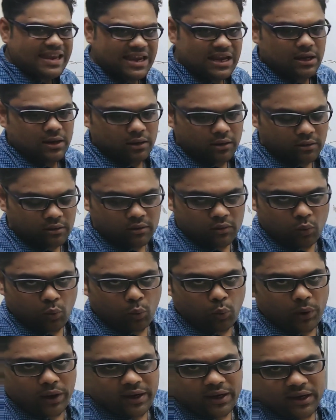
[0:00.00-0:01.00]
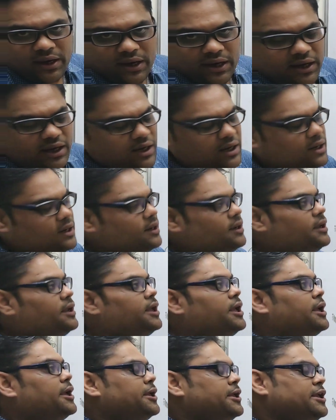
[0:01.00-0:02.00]
Neal,
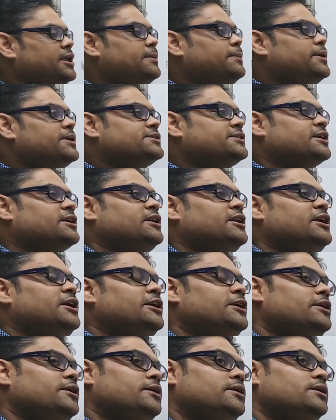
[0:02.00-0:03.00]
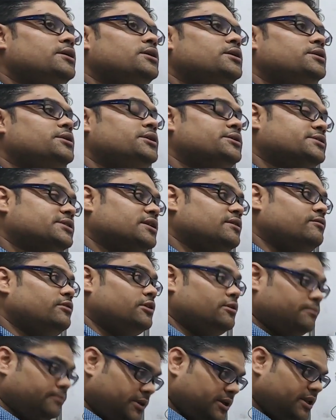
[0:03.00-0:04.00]
he basically
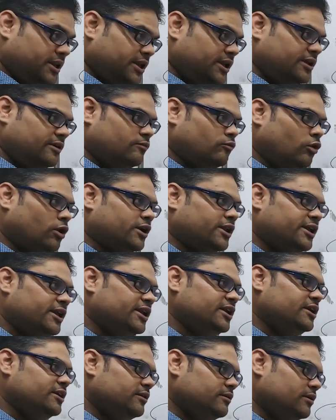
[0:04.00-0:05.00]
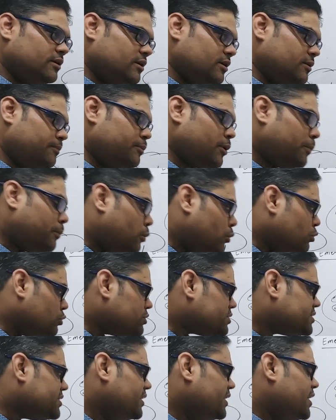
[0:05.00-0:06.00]
discovered, what he
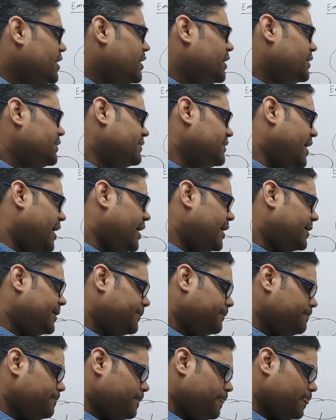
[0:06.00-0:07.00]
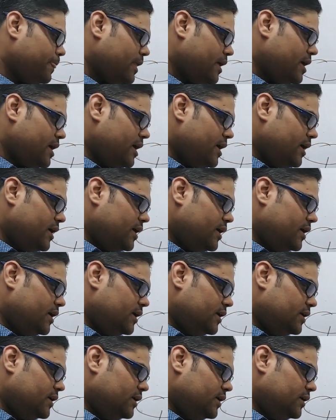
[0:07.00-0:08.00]
proposed, that
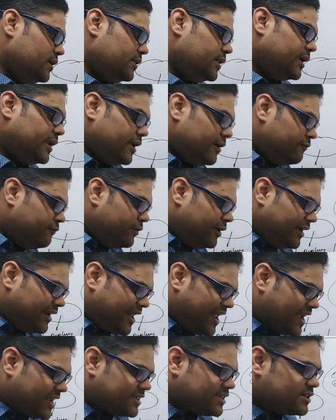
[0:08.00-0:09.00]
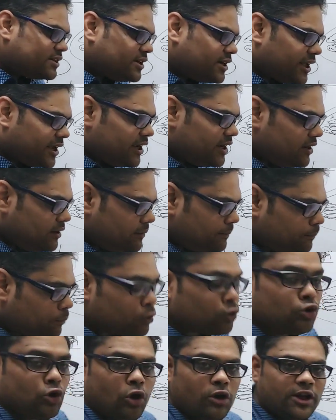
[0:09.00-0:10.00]
if we take certain
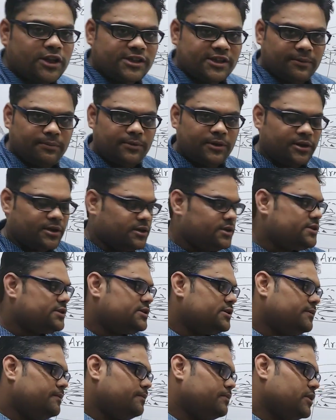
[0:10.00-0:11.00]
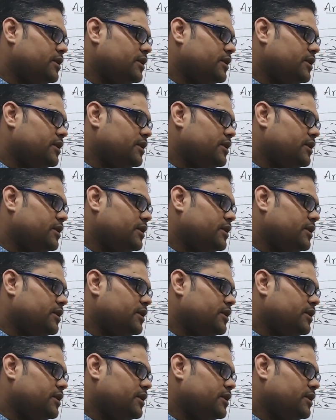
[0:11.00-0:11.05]
proton acceptors,